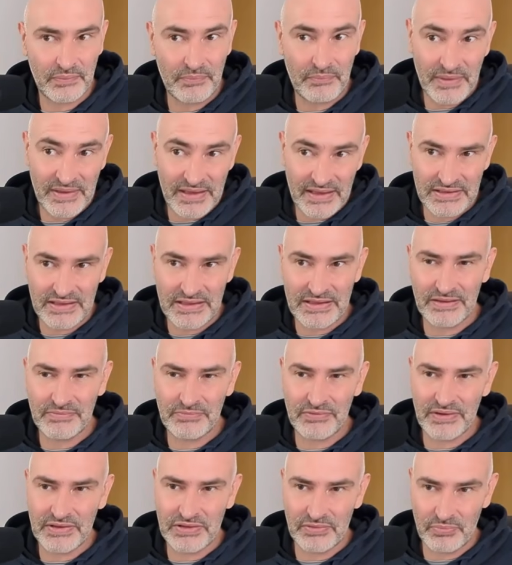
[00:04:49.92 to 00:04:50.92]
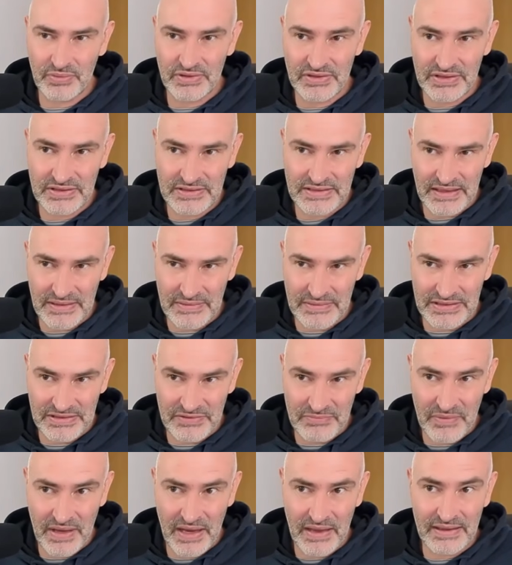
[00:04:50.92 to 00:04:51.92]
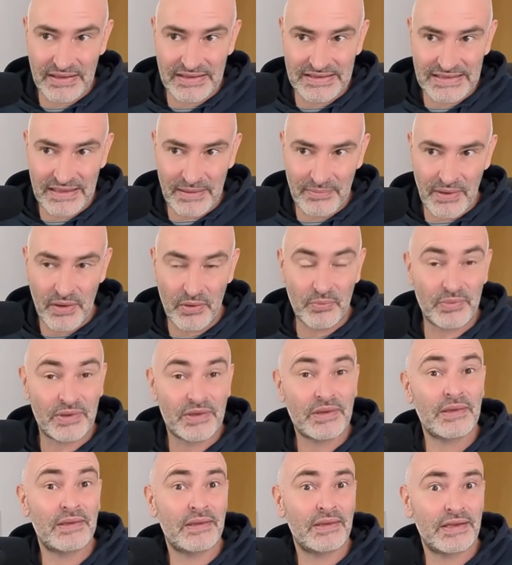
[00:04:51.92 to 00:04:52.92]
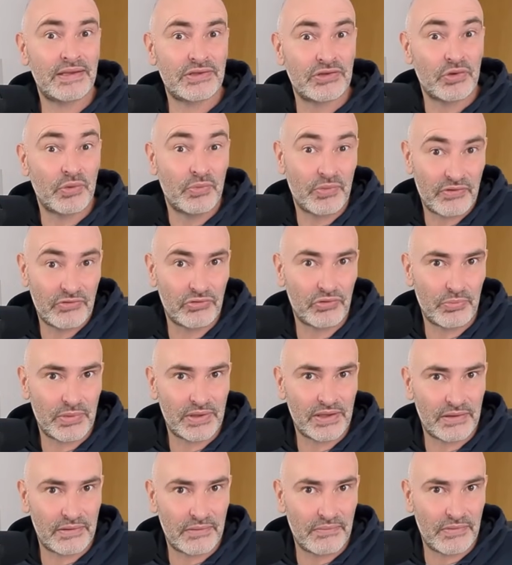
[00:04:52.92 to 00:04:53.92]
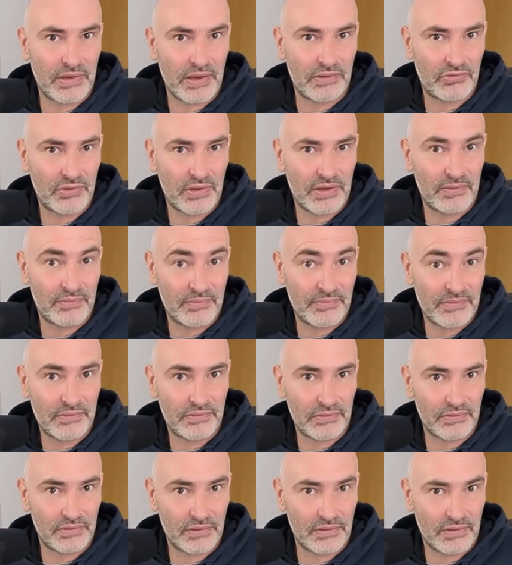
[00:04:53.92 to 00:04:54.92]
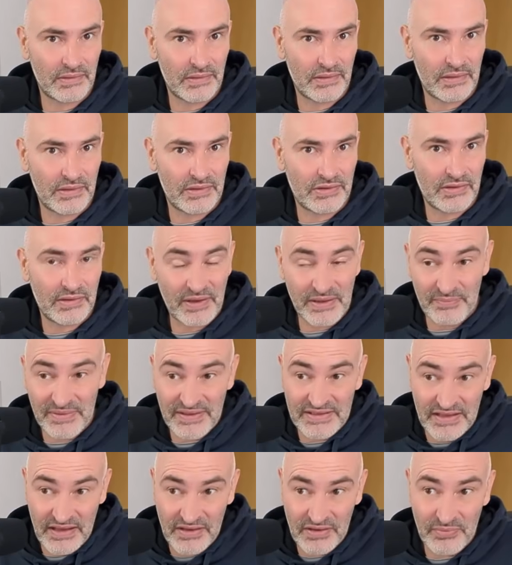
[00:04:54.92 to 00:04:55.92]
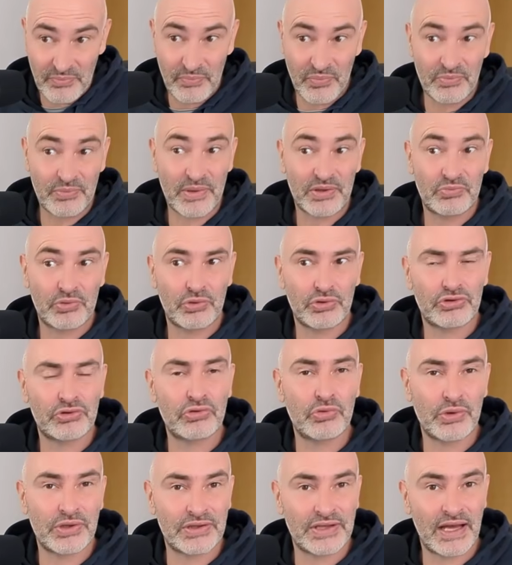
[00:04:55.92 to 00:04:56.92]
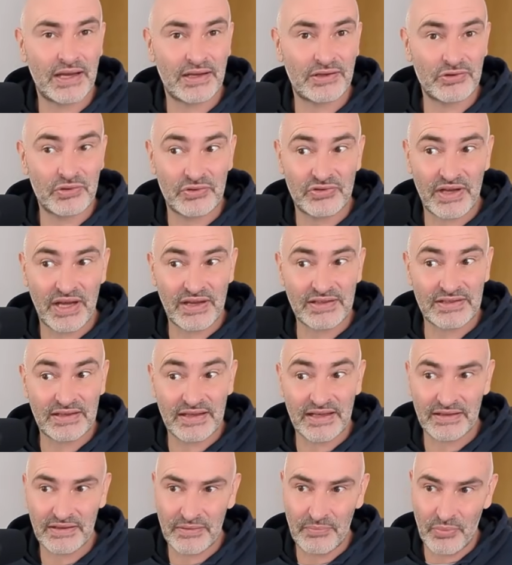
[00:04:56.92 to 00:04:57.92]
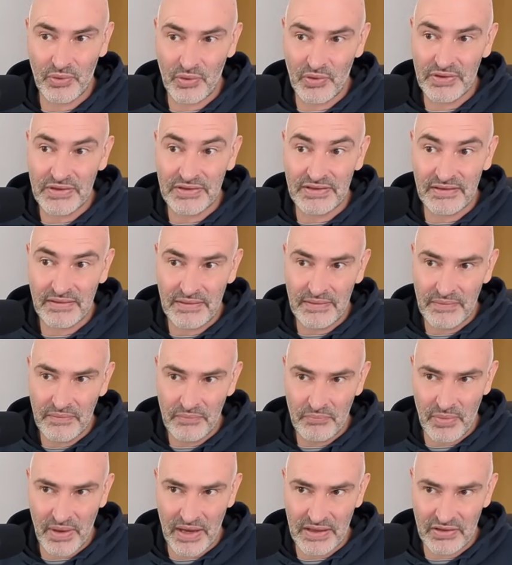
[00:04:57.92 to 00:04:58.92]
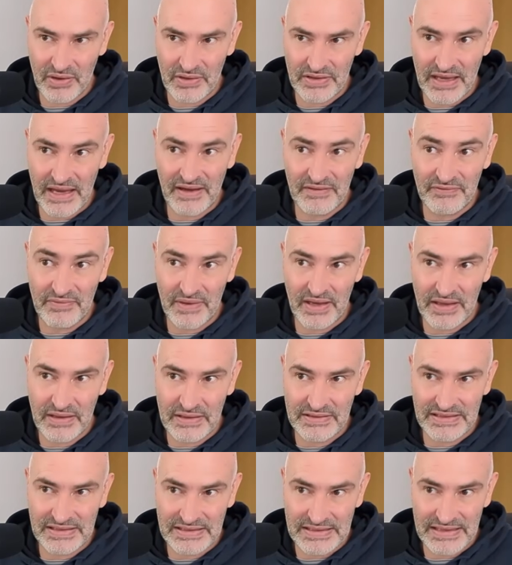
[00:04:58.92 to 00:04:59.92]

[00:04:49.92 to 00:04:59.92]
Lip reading: But there's a difference, which is that this file is semi-open. It's open for me, not for him. So that means I could put my rooks to attack those isolated pawns, Whereas on the f file, since